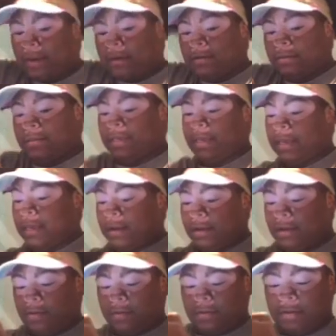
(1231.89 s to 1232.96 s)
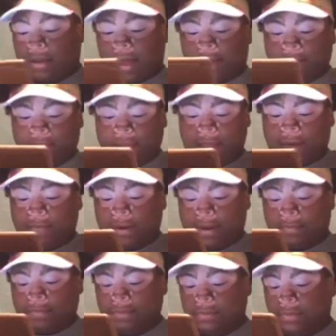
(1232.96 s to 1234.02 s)
the ghetto. I forgot what I was
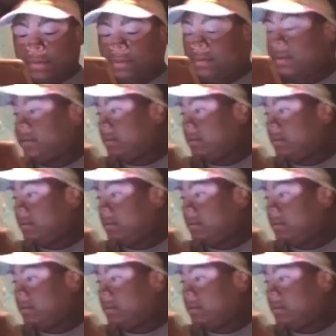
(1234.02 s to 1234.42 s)
doing. Hold on.